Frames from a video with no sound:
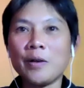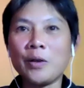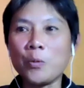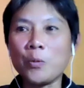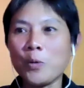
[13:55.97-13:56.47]

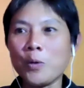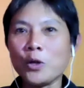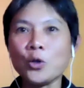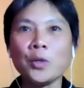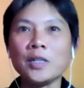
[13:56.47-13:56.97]

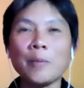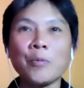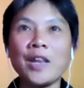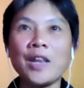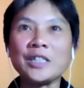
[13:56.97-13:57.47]
you're doing
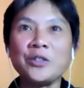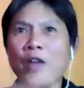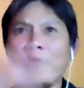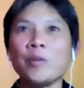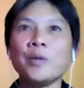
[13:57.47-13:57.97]
something that's
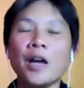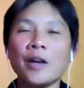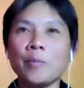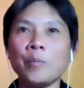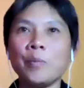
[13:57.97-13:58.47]
never been
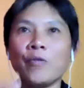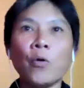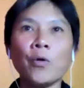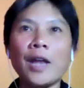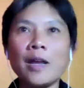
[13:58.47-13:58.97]
done
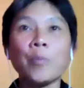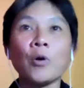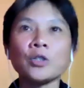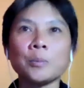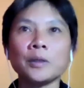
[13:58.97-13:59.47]
before, that
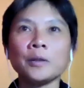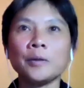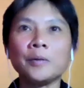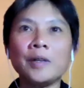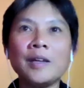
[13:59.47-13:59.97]
impossible